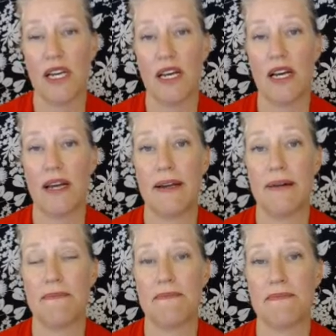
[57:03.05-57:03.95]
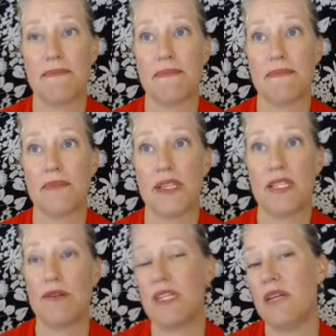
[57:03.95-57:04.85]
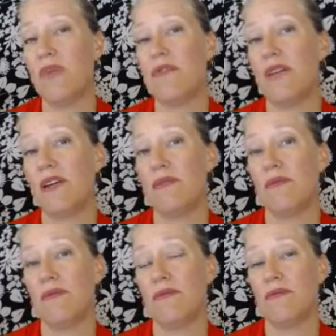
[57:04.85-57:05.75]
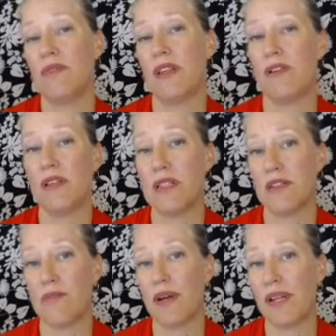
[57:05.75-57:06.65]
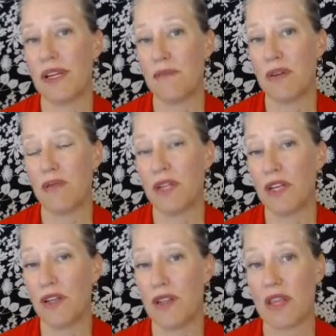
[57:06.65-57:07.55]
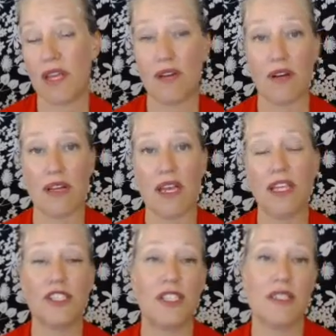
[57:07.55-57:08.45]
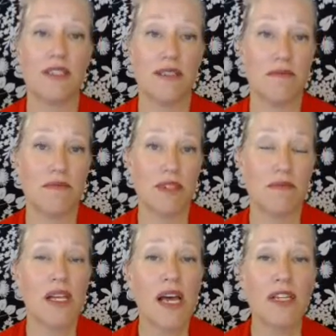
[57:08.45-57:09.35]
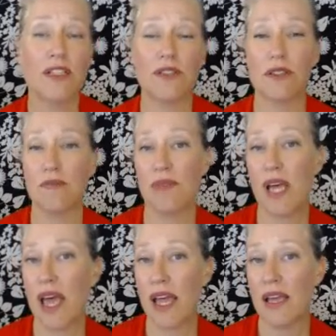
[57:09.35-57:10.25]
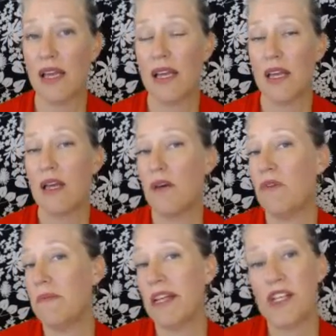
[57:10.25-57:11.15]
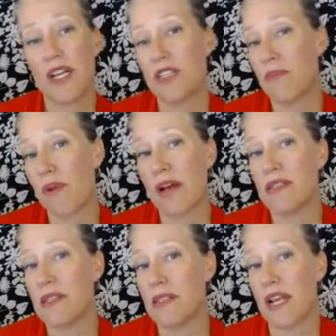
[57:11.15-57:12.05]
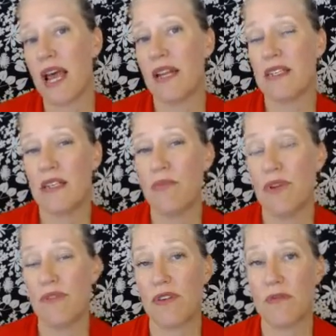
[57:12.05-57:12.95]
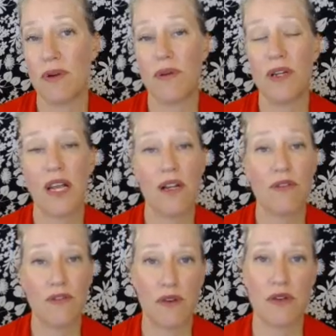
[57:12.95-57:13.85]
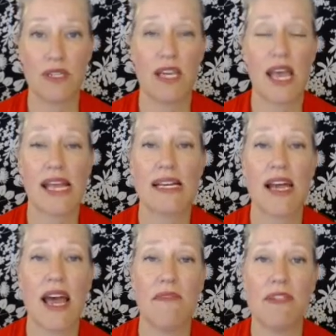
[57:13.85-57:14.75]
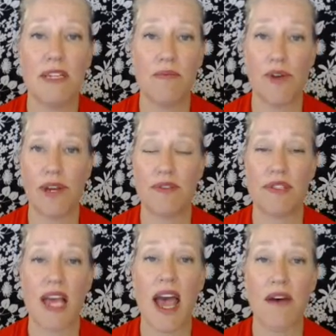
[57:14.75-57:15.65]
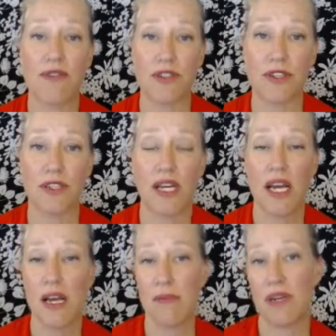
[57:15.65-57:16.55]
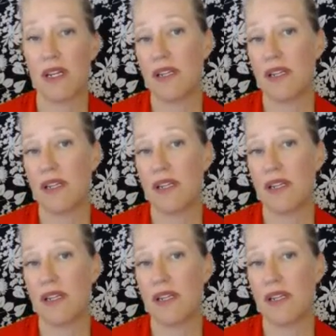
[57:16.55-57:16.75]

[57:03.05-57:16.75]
So debriefing with your listener buddy can be a really good thing, or engaging in some lunch or some play. We may change the process and add a debrief component. I know the folks in Canada have debriefs after, but